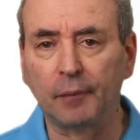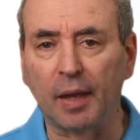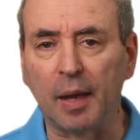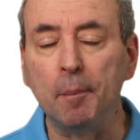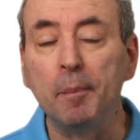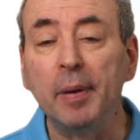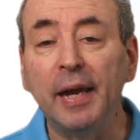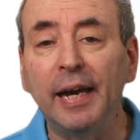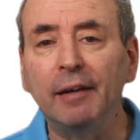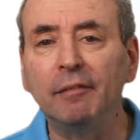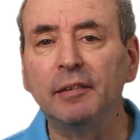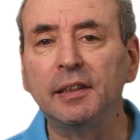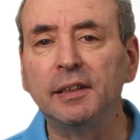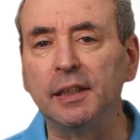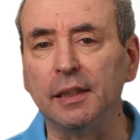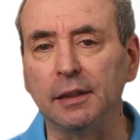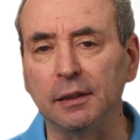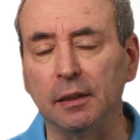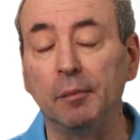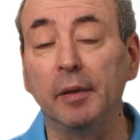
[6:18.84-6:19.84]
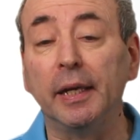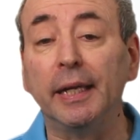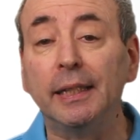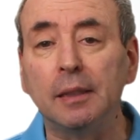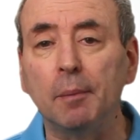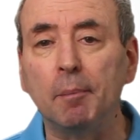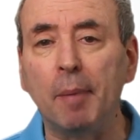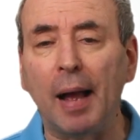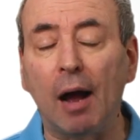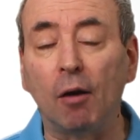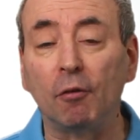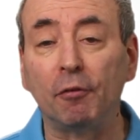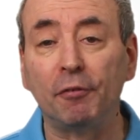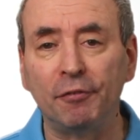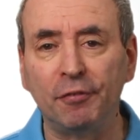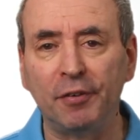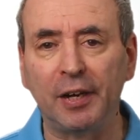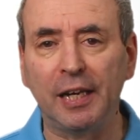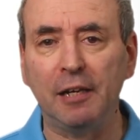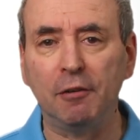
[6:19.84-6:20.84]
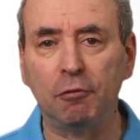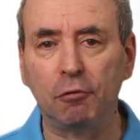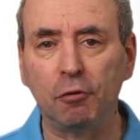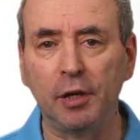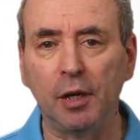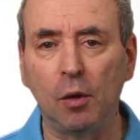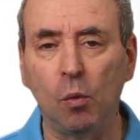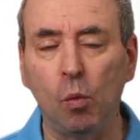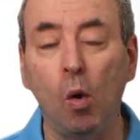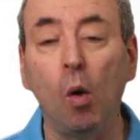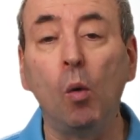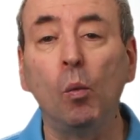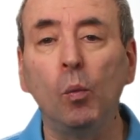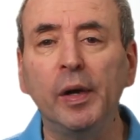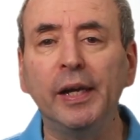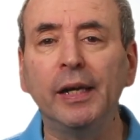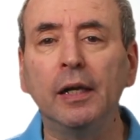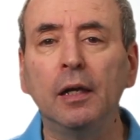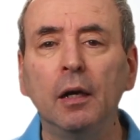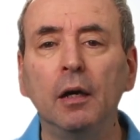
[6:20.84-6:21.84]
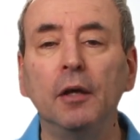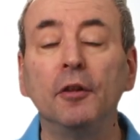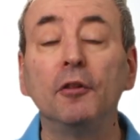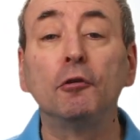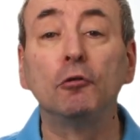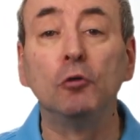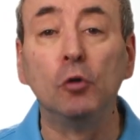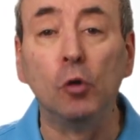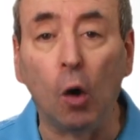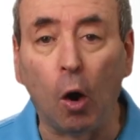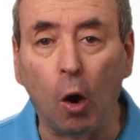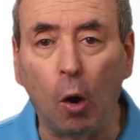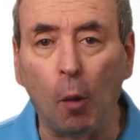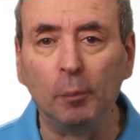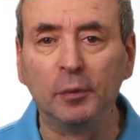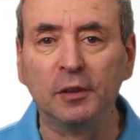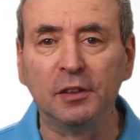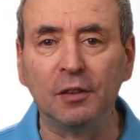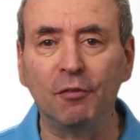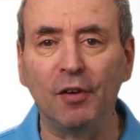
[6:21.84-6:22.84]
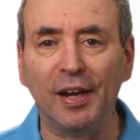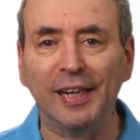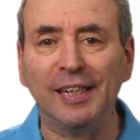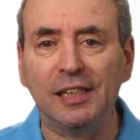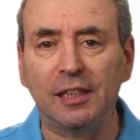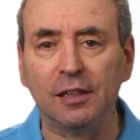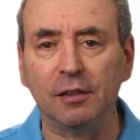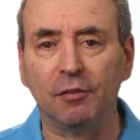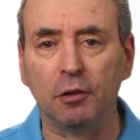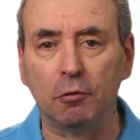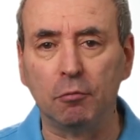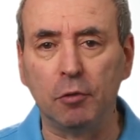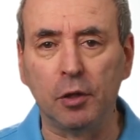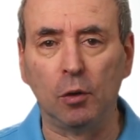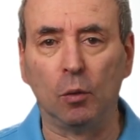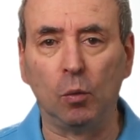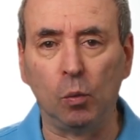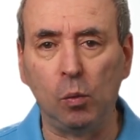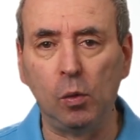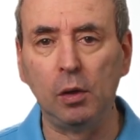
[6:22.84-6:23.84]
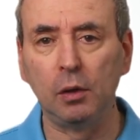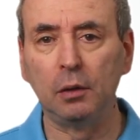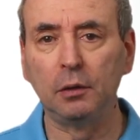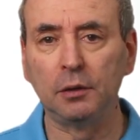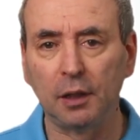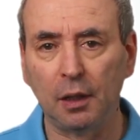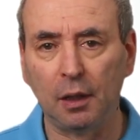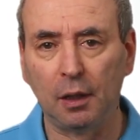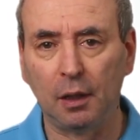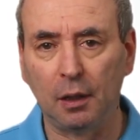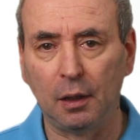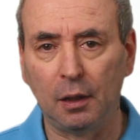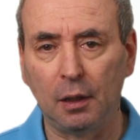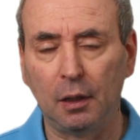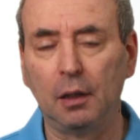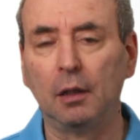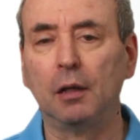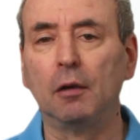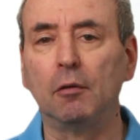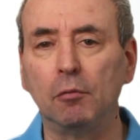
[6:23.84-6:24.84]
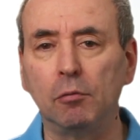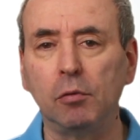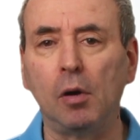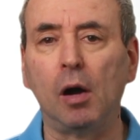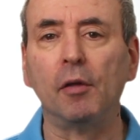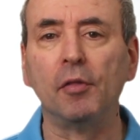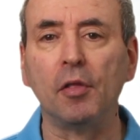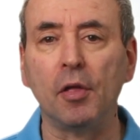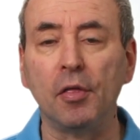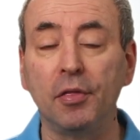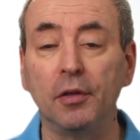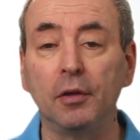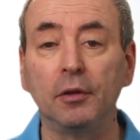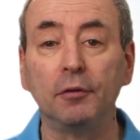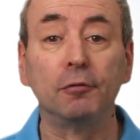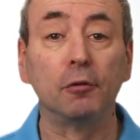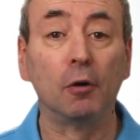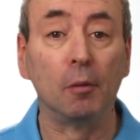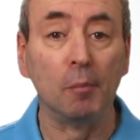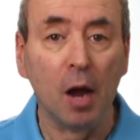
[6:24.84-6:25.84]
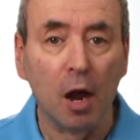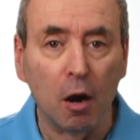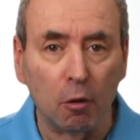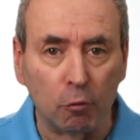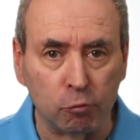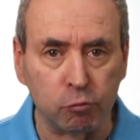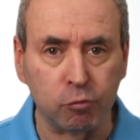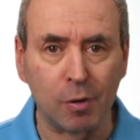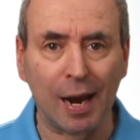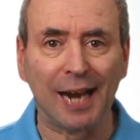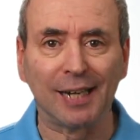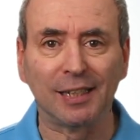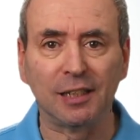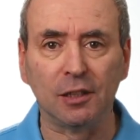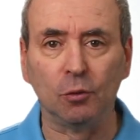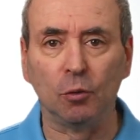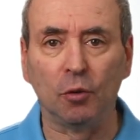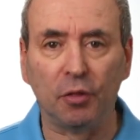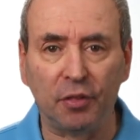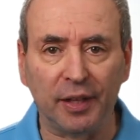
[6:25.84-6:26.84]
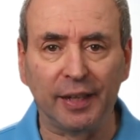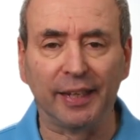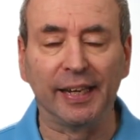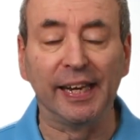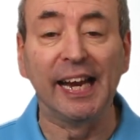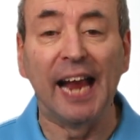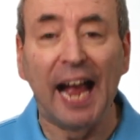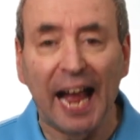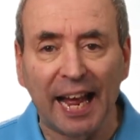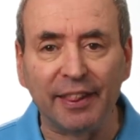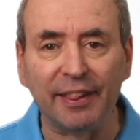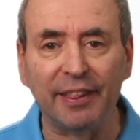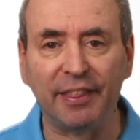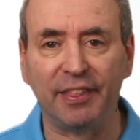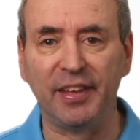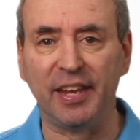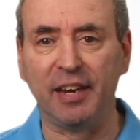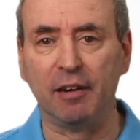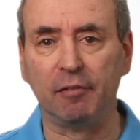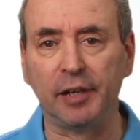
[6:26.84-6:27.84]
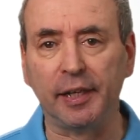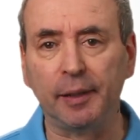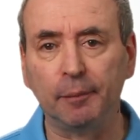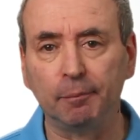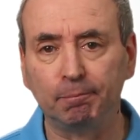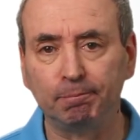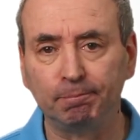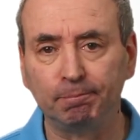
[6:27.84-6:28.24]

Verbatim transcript: Empiricism is about favouring what we learn through observation of the real world rather than from rational thinking and theory.